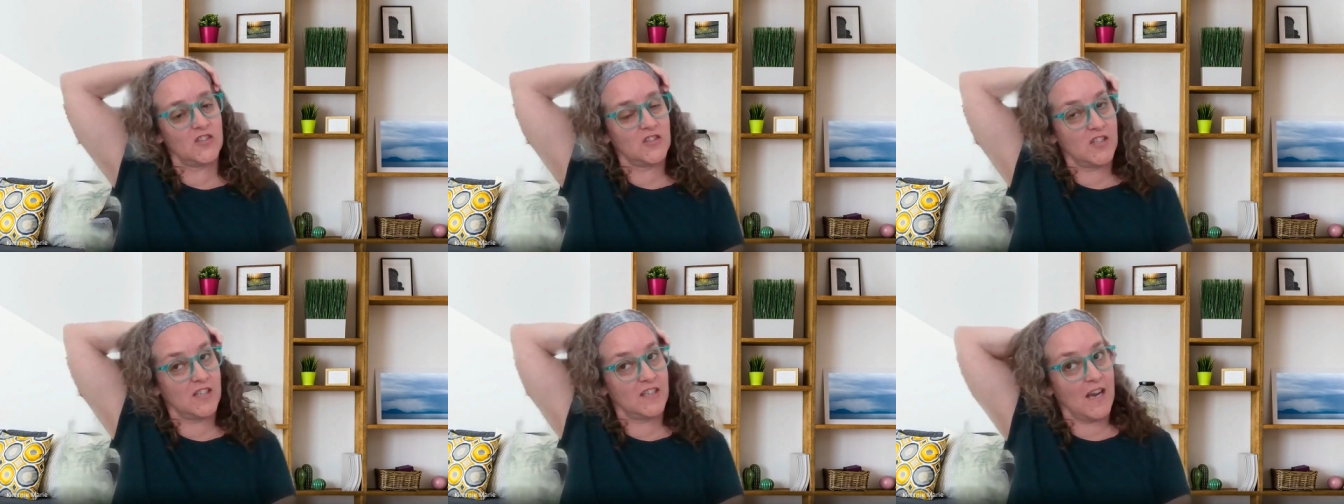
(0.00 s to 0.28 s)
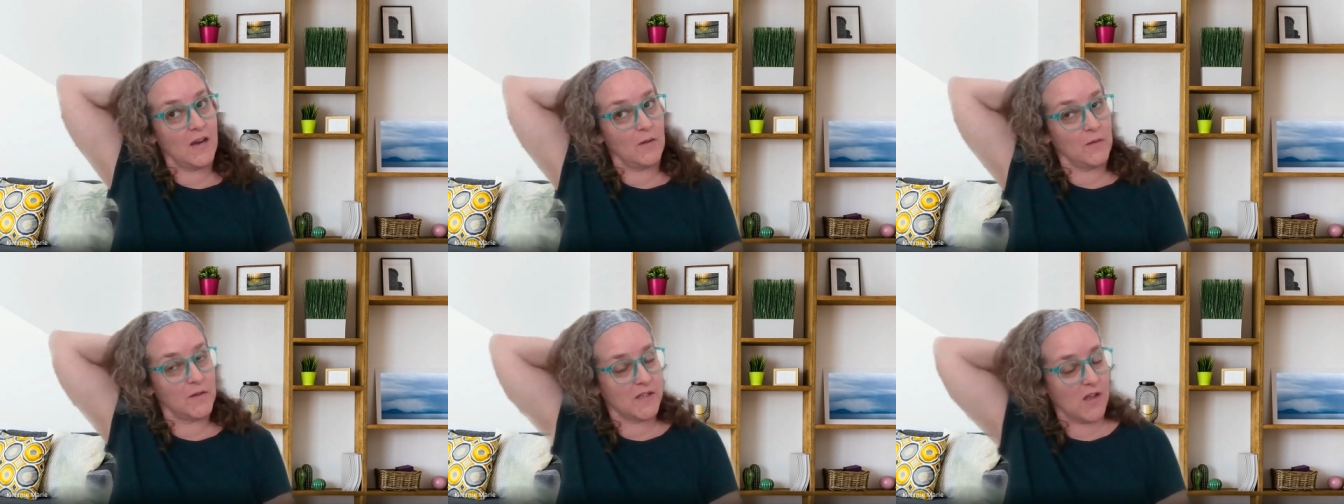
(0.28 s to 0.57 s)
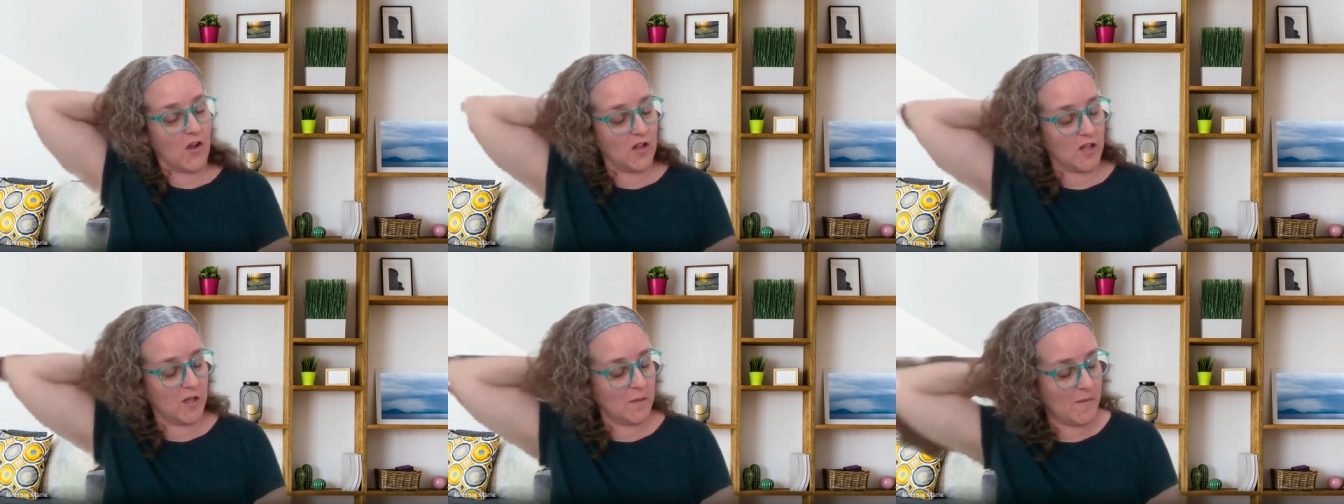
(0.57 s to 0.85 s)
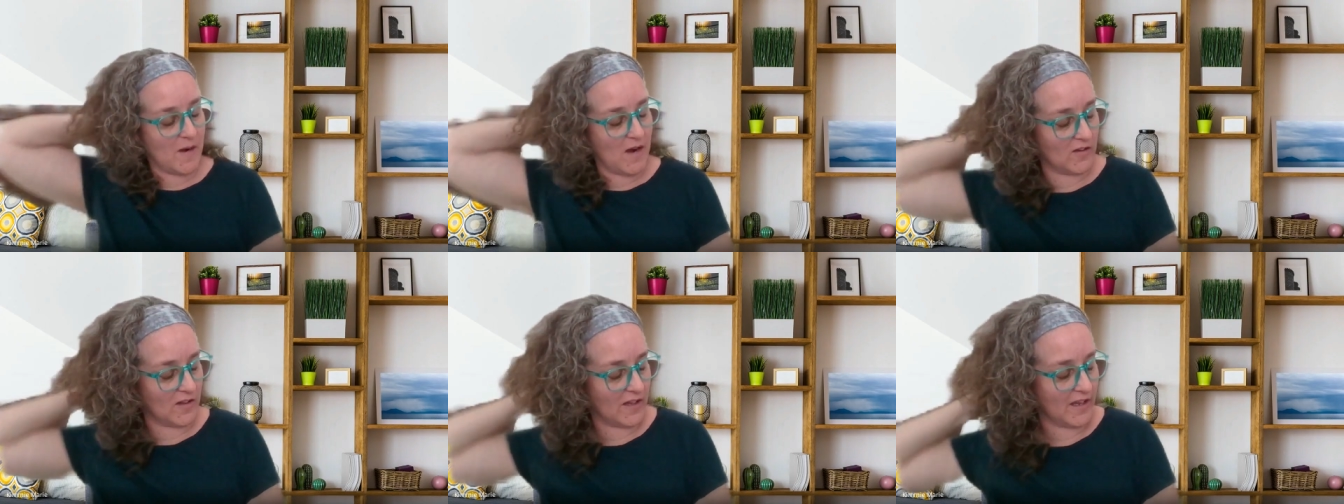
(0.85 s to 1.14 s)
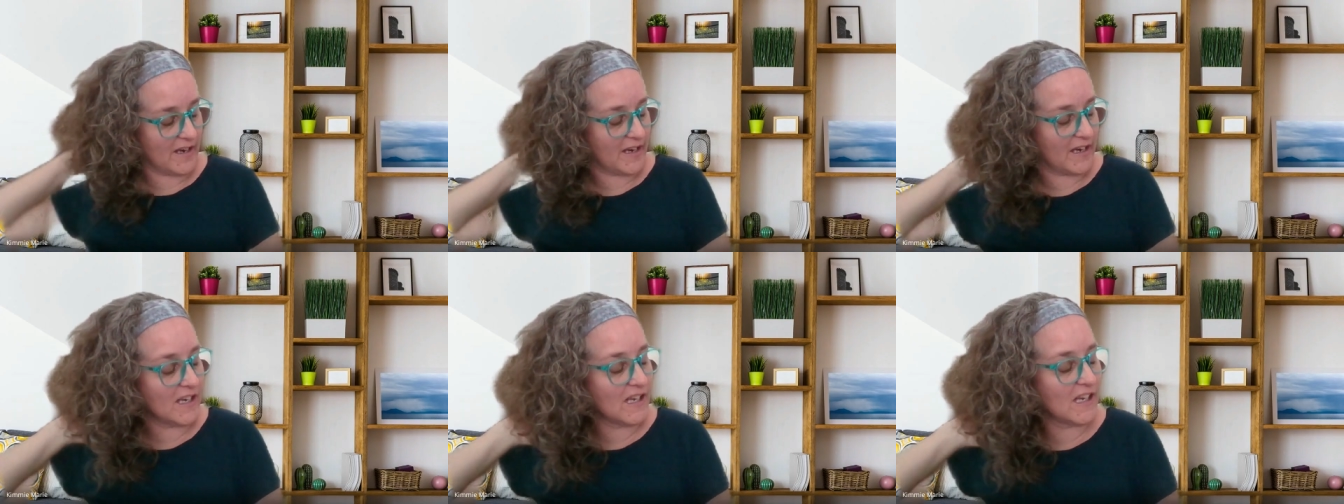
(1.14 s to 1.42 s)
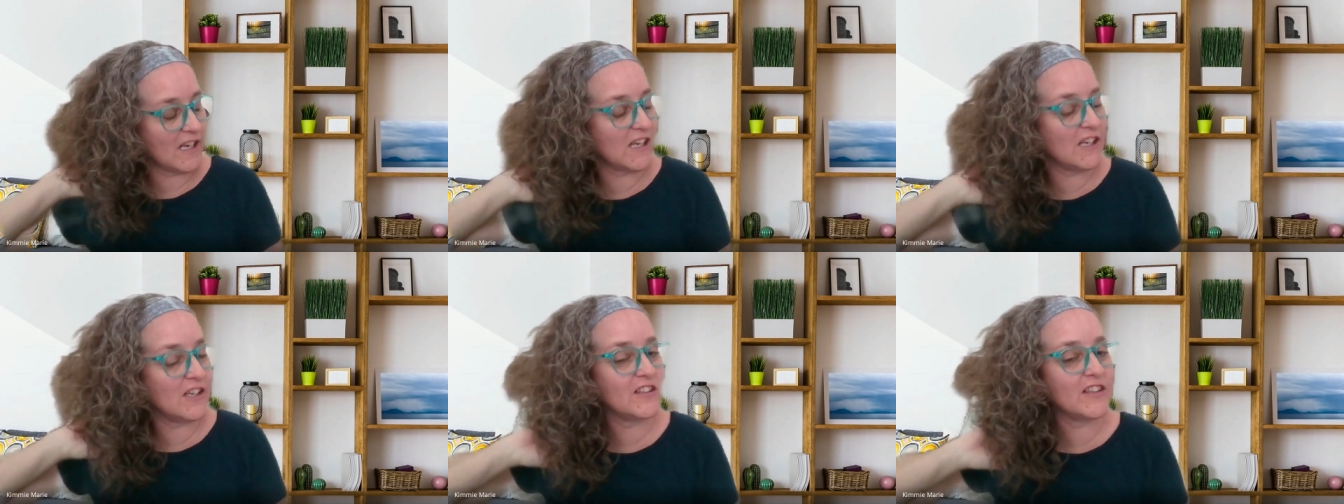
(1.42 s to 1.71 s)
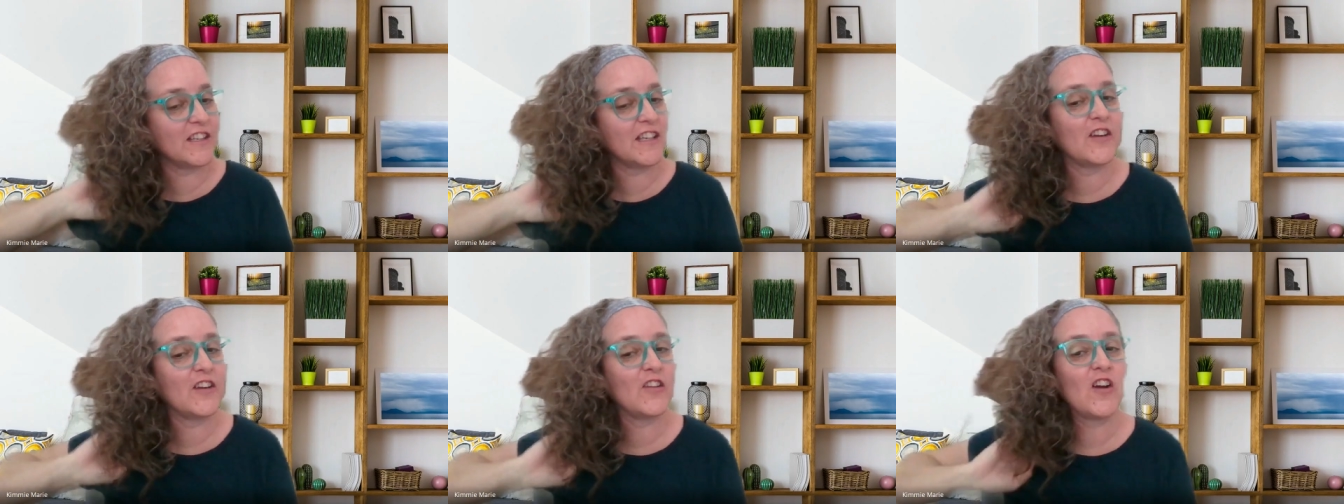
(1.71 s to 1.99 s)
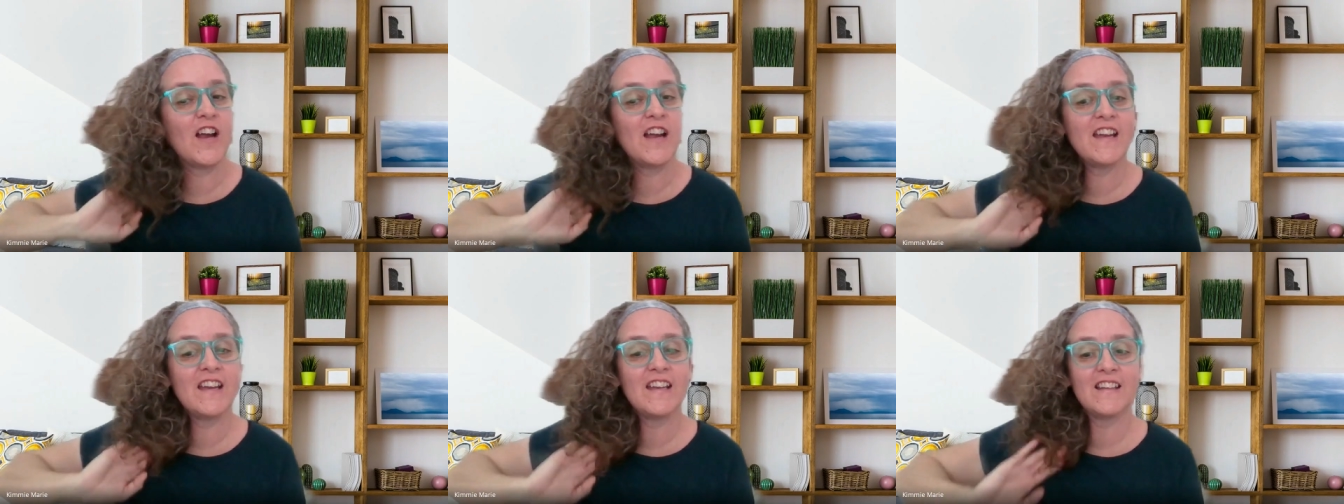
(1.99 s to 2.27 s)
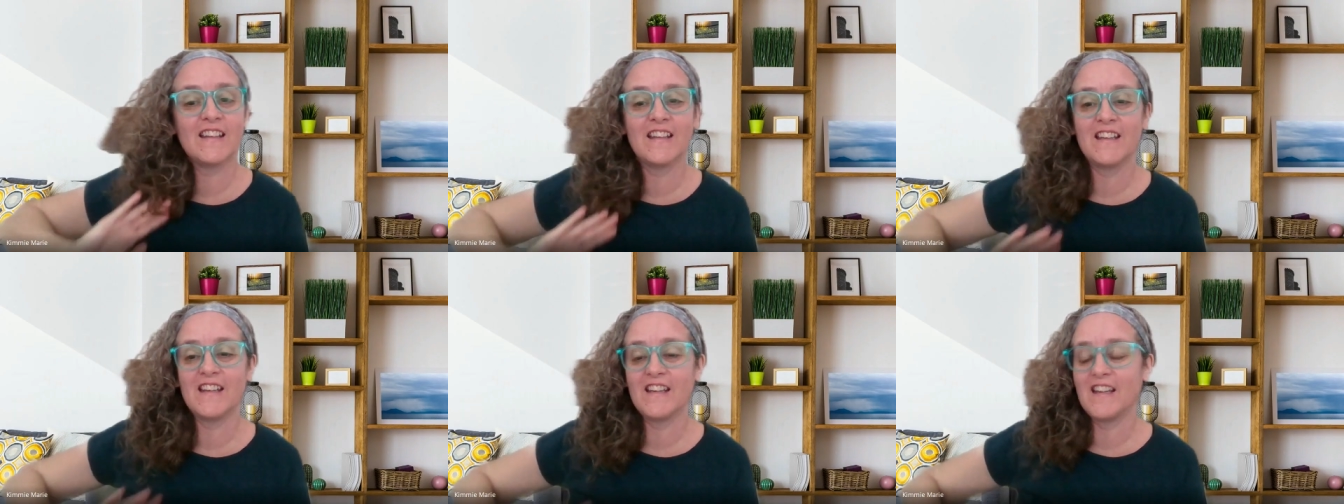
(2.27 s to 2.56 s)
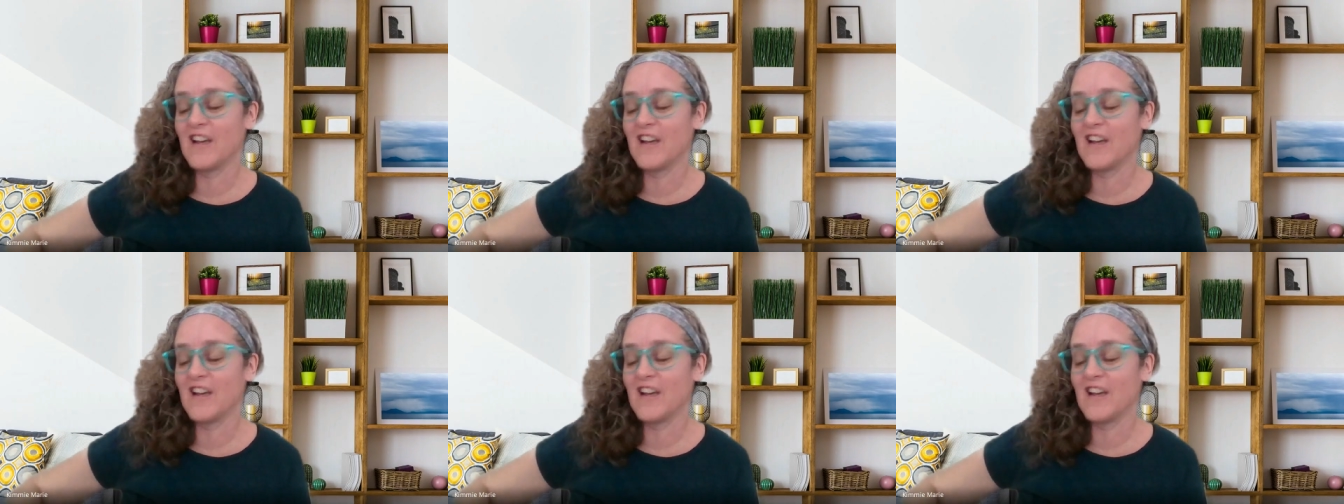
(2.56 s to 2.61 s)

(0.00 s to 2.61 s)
today was all about like healing, right? Like